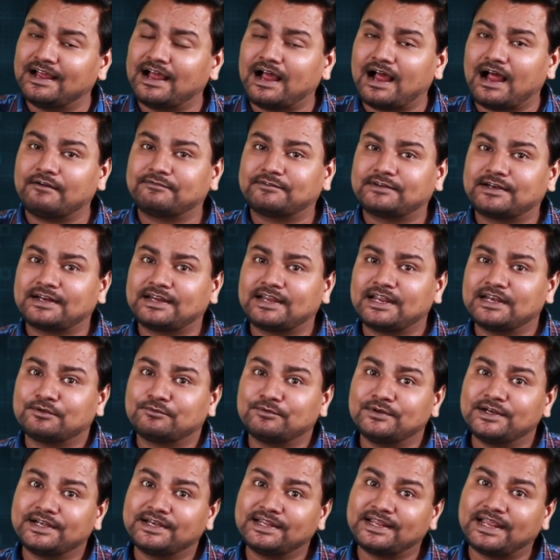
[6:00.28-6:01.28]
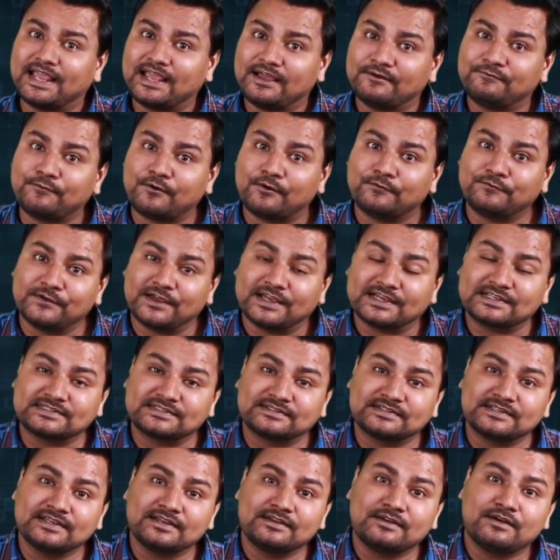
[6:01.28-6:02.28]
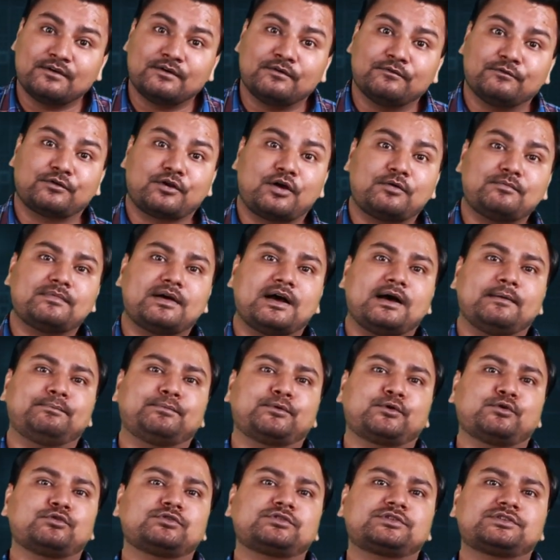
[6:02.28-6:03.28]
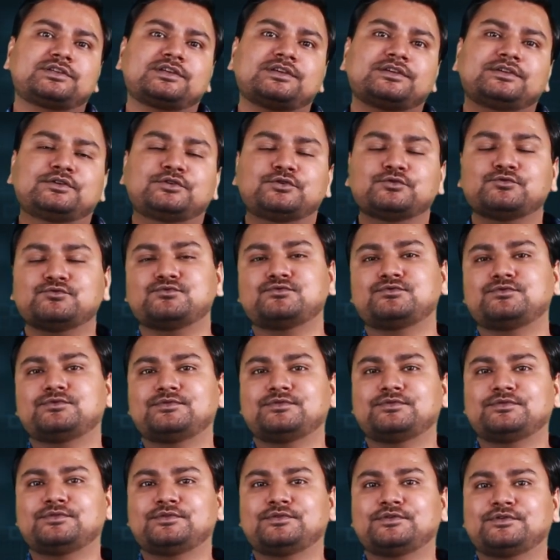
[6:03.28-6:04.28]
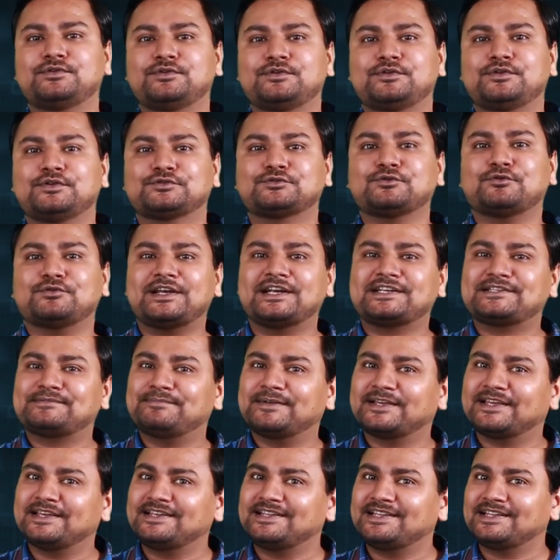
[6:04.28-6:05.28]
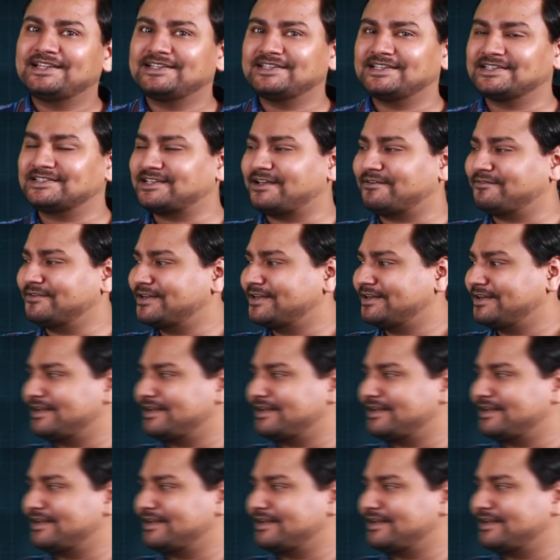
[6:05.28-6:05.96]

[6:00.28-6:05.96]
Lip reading: after calculating f of x from approach two. So let's begin this our